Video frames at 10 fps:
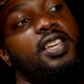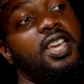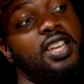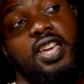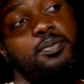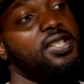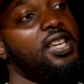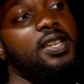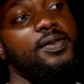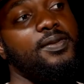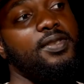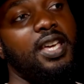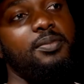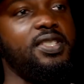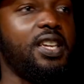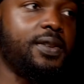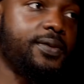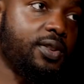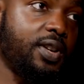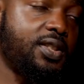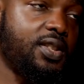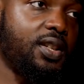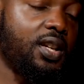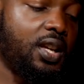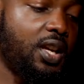It can't, it can't be taken can't be taken for granted.